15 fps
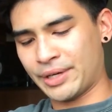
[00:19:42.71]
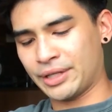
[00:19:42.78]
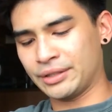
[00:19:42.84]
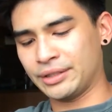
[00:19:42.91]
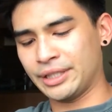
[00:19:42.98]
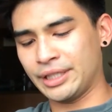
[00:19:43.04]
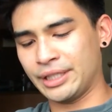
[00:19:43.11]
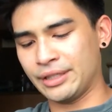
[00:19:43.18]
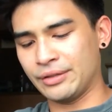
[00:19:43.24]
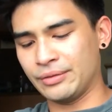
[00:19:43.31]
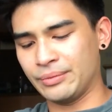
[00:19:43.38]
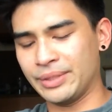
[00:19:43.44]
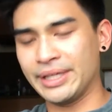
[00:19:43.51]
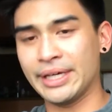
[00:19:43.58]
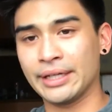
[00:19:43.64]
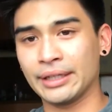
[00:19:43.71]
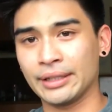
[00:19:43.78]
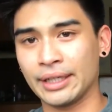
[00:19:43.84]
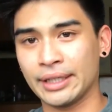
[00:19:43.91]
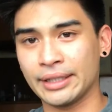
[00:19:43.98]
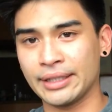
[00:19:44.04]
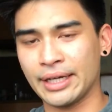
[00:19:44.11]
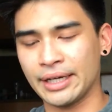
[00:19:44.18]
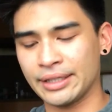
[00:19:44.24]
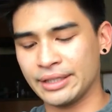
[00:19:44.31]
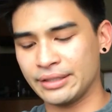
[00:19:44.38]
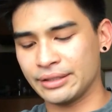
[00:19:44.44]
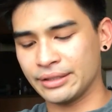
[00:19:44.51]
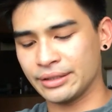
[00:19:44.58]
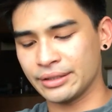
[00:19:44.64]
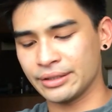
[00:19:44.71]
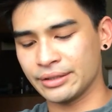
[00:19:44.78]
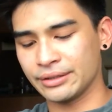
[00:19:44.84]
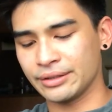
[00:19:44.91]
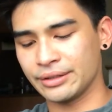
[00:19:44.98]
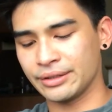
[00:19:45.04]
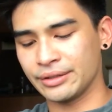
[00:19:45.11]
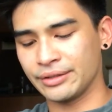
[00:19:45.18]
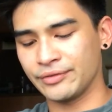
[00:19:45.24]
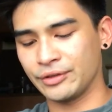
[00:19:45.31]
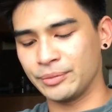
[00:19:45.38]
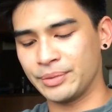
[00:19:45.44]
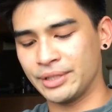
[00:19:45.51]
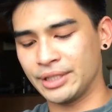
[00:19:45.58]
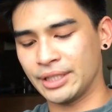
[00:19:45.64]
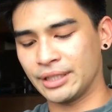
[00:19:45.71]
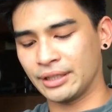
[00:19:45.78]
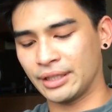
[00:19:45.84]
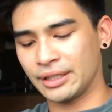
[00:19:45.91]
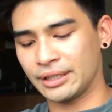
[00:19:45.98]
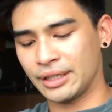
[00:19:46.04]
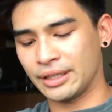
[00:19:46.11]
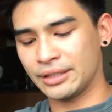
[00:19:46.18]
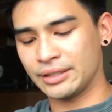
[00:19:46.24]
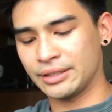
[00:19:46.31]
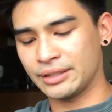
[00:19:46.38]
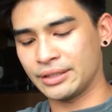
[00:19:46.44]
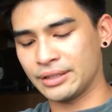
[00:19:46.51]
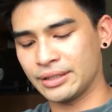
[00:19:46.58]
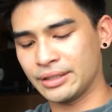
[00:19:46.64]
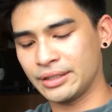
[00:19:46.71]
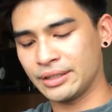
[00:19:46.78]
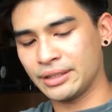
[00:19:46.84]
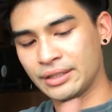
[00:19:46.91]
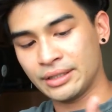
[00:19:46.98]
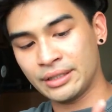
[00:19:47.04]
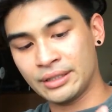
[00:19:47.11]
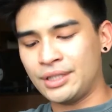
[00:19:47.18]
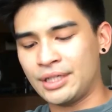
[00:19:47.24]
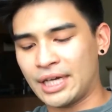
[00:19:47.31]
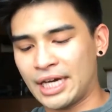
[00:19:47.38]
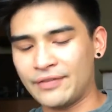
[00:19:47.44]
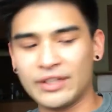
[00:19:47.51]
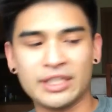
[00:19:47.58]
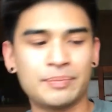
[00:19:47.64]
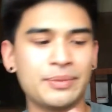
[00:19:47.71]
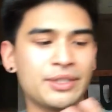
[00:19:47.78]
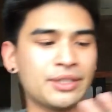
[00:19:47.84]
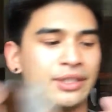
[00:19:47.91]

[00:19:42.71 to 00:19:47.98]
apparently we get a lot of that here, or Philippines get a lot of that here. Me, I've